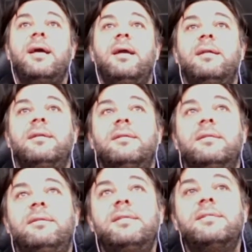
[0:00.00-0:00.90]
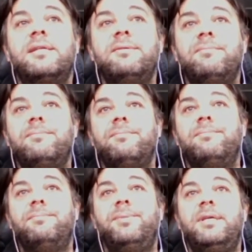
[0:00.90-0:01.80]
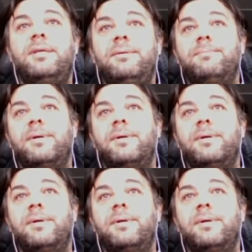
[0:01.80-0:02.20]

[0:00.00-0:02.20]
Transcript: And this can be